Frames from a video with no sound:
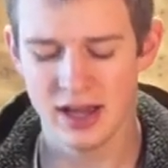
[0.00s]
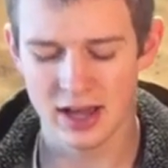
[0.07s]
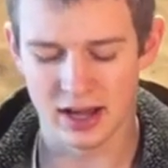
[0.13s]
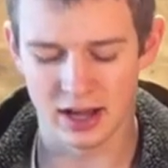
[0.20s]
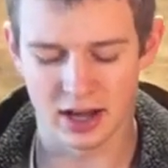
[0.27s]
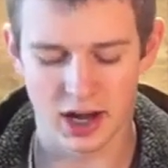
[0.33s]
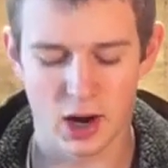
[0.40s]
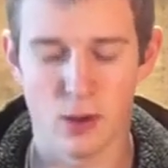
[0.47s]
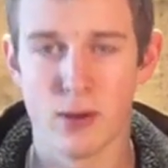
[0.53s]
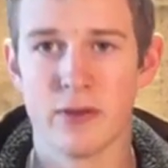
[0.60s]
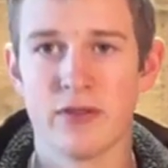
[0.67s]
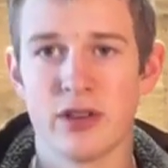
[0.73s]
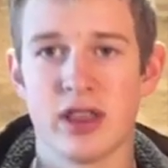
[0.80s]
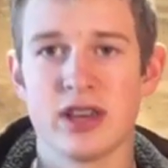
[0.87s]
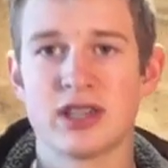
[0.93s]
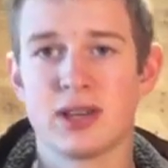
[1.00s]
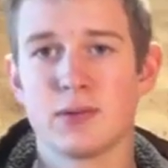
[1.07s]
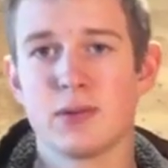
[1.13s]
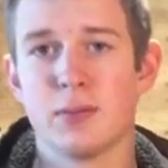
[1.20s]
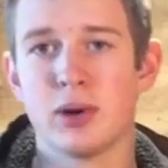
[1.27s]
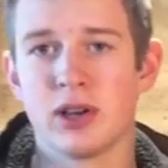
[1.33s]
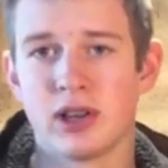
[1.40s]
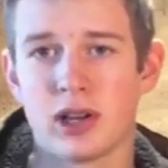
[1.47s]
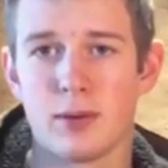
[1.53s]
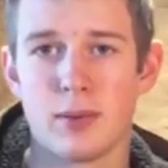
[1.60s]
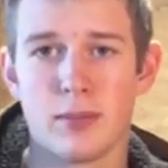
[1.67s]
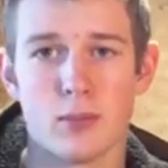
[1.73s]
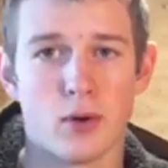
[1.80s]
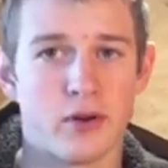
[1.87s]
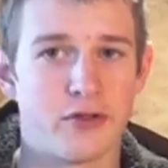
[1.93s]
however they seem to burn a little
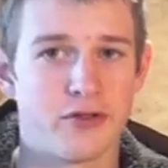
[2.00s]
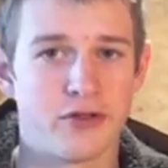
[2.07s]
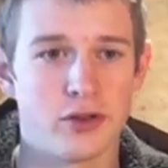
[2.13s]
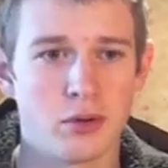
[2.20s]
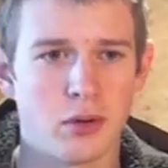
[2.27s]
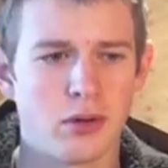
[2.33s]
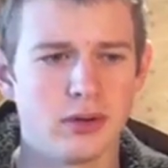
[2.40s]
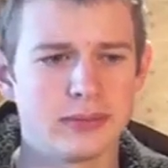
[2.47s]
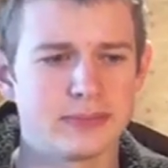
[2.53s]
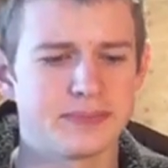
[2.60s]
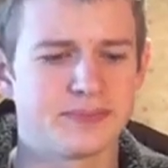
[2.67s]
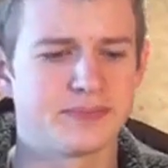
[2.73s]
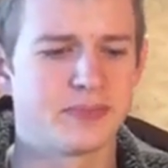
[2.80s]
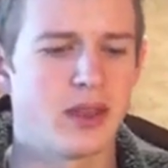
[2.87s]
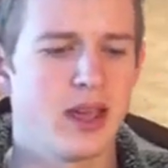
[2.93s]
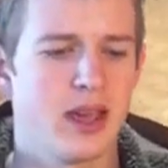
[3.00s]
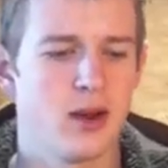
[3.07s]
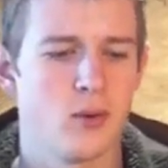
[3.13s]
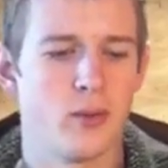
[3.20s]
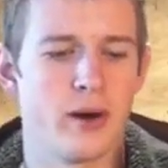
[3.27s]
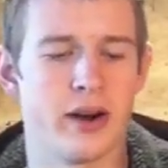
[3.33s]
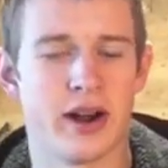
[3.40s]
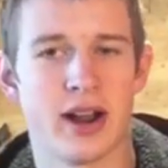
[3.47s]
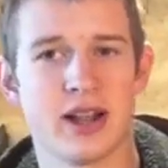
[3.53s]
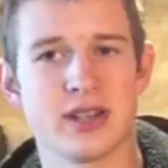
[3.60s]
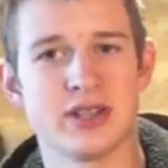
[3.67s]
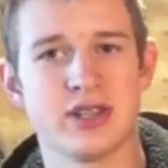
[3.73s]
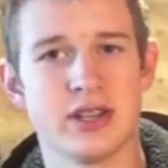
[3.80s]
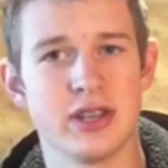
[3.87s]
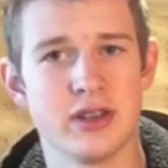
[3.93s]
bit more fuel,
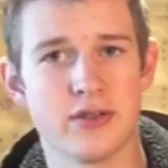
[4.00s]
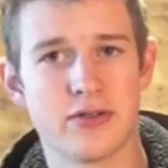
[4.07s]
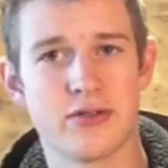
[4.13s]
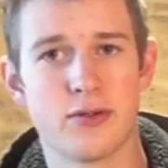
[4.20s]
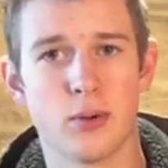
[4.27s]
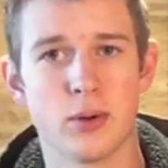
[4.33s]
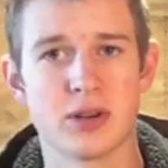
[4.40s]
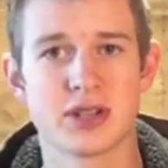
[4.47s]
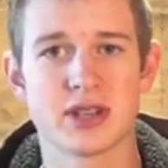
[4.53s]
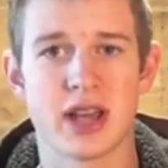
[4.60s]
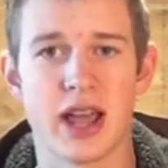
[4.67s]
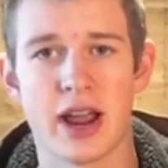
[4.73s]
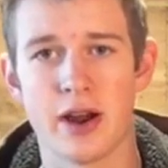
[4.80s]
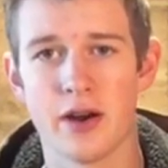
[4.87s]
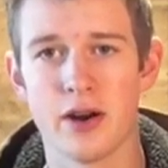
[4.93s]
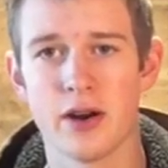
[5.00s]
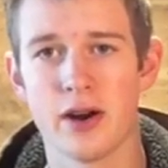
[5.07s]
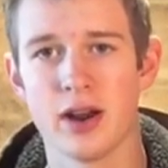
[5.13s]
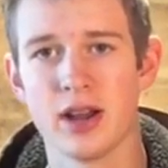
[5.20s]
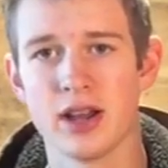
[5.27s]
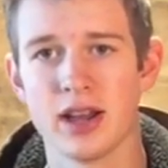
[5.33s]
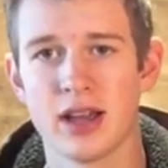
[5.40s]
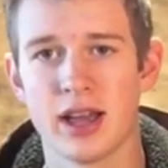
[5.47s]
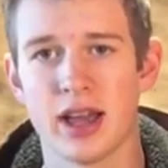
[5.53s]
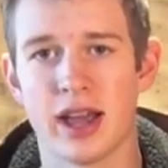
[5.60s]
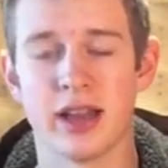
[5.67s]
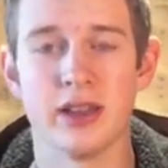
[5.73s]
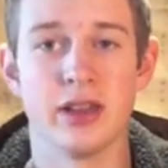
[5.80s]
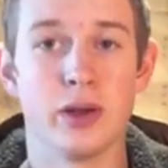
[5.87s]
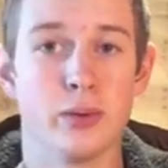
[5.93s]
whereas the forced air
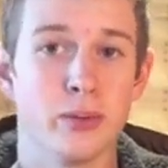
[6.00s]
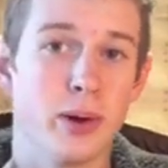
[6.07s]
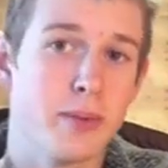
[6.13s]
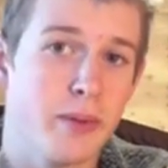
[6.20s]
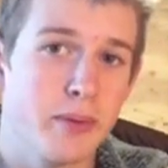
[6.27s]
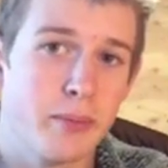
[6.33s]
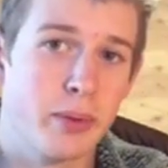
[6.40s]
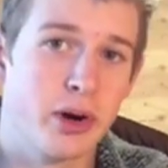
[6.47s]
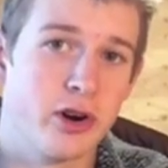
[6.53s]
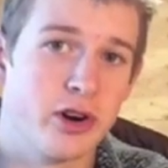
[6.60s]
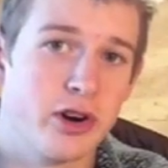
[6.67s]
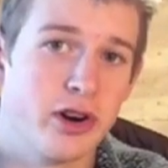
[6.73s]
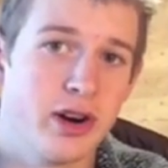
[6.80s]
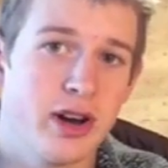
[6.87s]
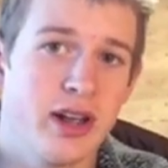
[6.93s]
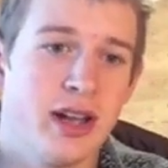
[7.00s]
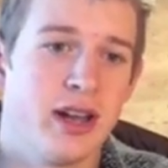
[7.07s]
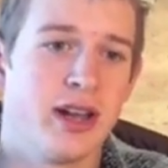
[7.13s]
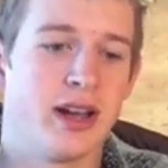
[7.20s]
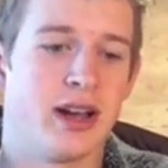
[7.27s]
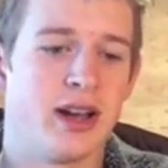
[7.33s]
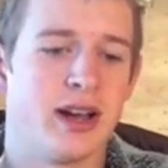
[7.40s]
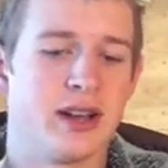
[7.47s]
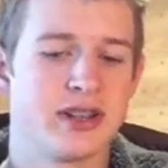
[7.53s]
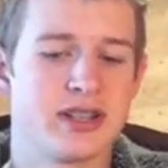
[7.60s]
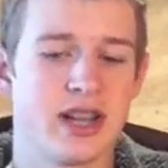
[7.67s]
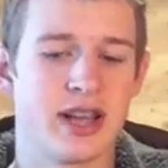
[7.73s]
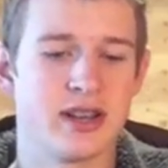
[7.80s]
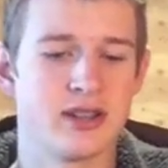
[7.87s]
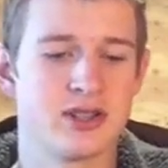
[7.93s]
and the ribbon burner
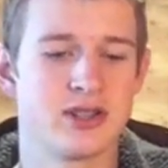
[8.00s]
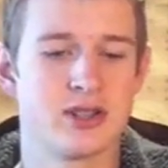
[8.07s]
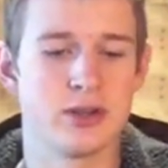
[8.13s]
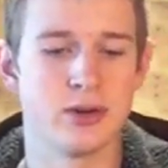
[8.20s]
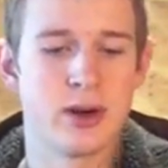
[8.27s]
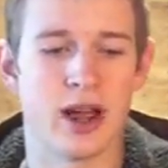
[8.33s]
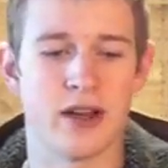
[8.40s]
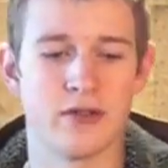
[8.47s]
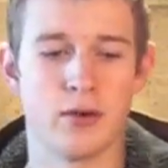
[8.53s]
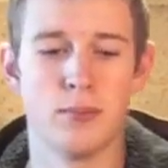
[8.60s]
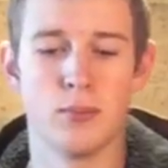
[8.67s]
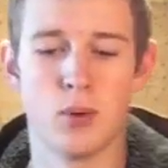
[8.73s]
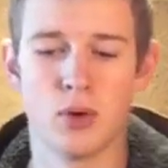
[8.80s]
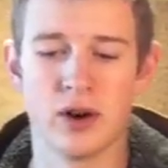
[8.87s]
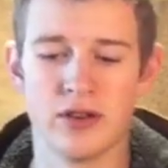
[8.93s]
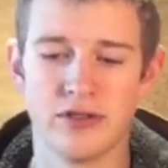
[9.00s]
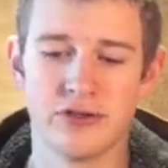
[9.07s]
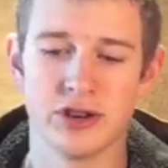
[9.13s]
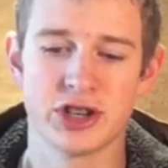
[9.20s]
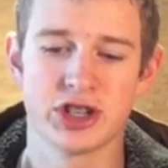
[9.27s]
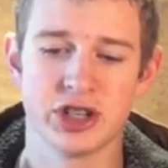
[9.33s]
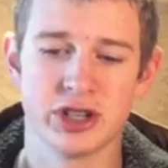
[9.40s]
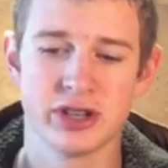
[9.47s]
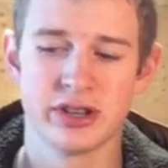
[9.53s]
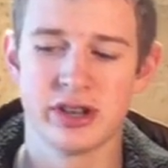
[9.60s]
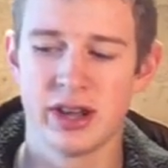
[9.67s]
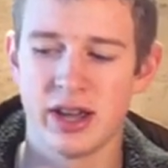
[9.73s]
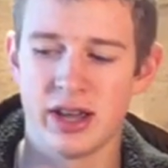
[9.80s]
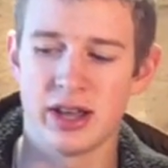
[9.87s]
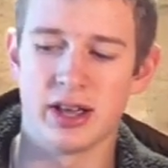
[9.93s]
tends to have a more efficient
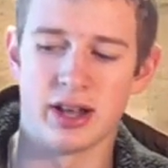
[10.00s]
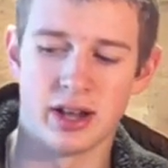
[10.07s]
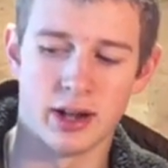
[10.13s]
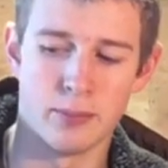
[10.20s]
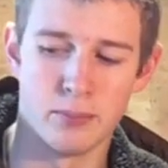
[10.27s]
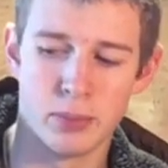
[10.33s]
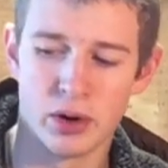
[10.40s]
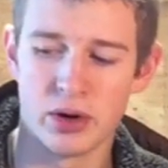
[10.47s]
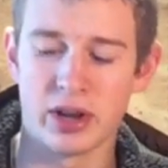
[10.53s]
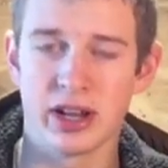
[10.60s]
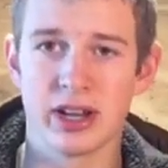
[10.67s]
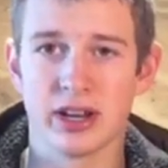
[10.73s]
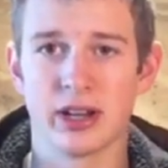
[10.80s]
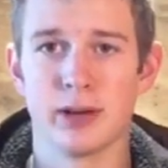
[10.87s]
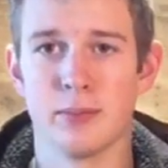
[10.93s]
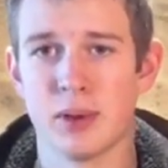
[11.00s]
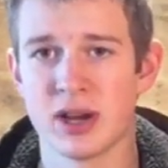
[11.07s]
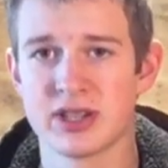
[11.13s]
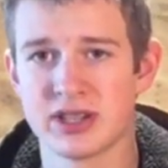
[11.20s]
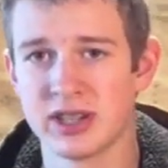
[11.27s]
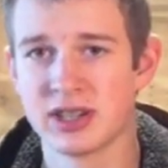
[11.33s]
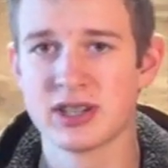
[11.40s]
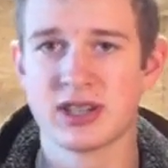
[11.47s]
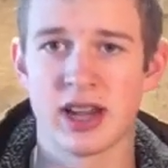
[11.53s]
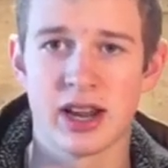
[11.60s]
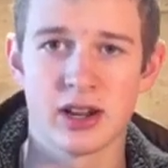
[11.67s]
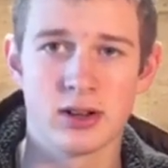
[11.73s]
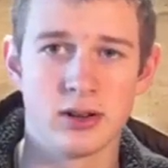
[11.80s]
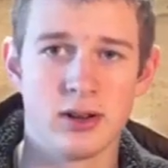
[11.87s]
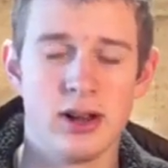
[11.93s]
burning and combusting
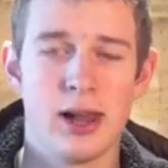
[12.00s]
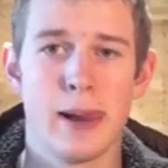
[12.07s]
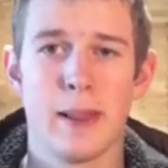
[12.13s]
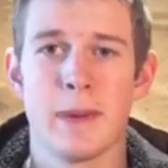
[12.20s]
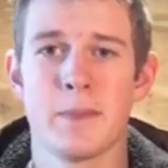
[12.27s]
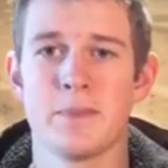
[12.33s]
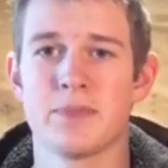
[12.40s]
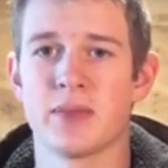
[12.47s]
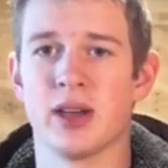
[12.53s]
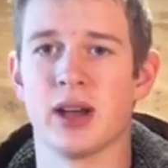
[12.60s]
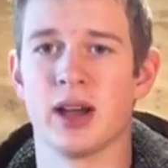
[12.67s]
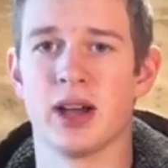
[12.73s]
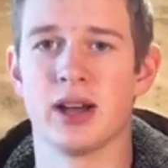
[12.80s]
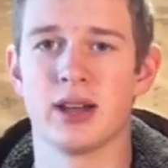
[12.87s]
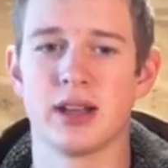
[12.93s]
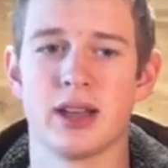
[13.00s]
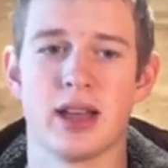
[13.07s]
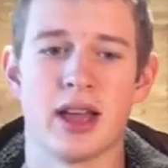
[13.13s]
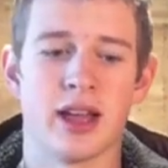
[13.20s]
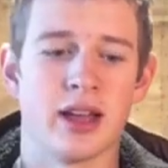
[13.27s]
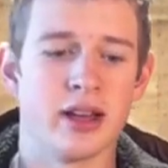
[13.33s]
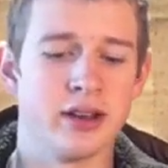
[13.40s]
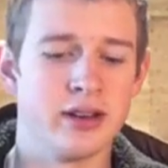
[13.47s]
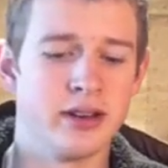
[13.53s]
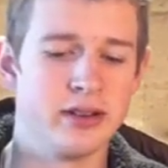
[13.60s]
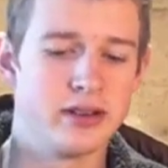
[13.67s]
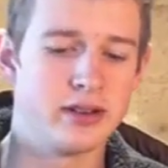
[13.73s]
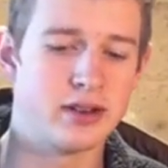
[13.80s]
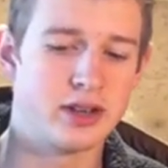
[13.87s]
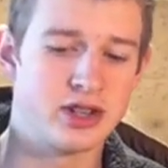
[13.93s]
cycle and
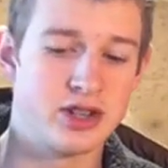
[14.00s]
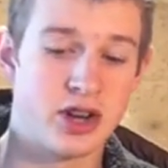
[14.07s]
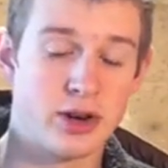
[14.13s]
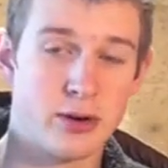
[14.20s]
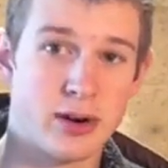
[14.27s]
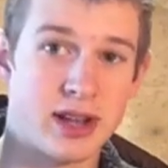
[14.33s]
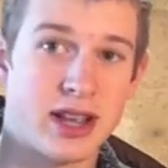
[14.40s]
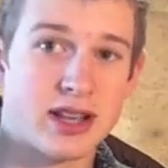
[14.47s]
generally